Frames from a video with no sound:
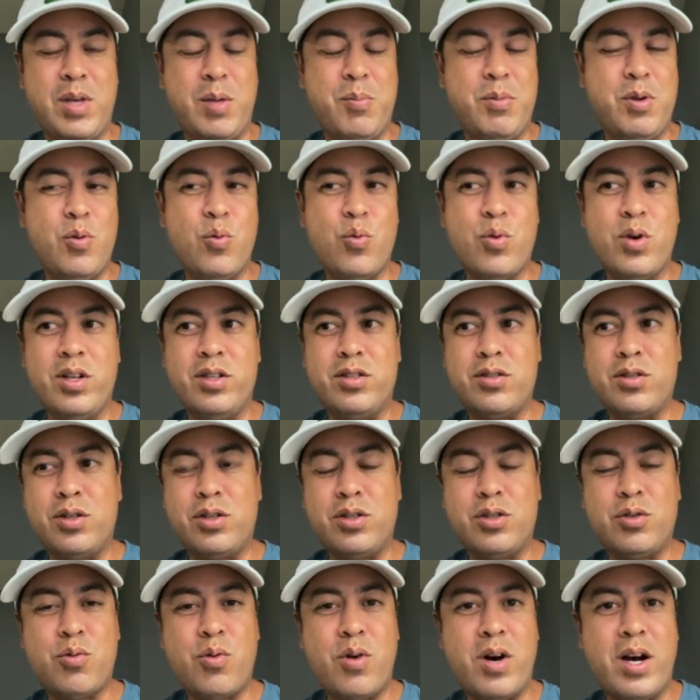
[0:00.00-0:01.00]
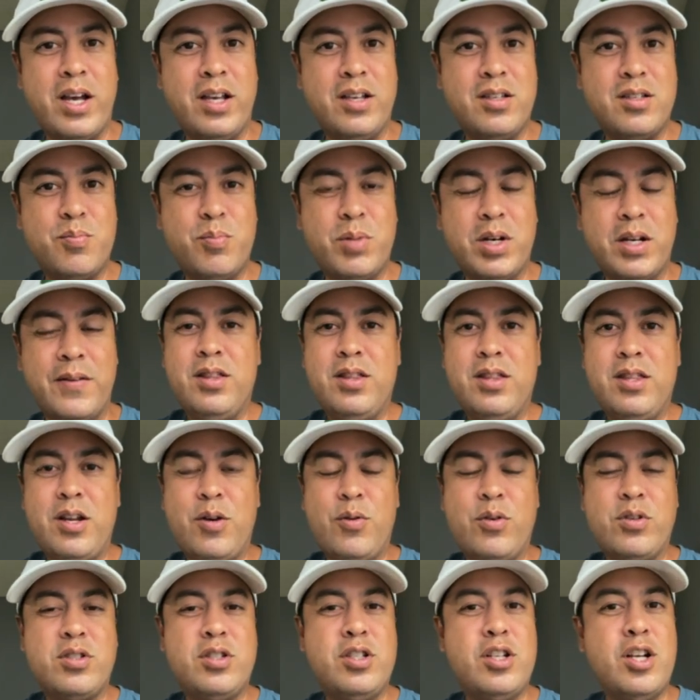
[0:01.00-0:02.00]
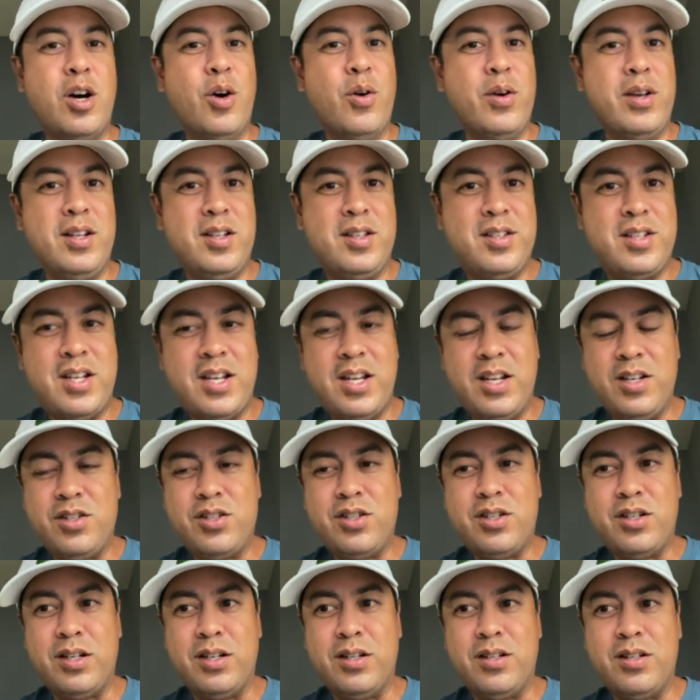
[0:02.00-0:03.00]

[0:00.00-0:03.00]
maybe once or twice, but there was no intention